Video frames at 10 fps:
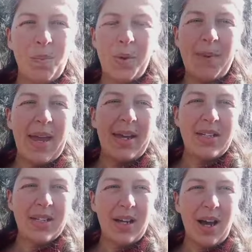we
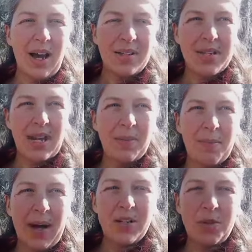made our second
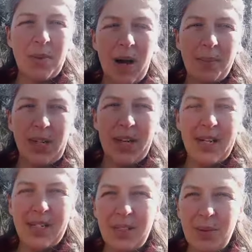batch of
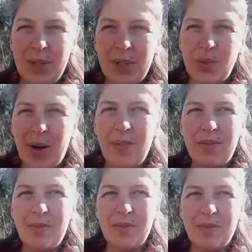marmalade, which
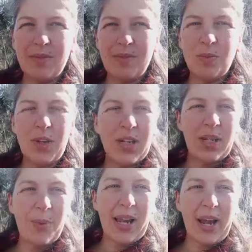went
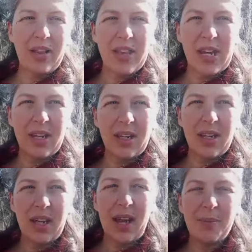really well, I think.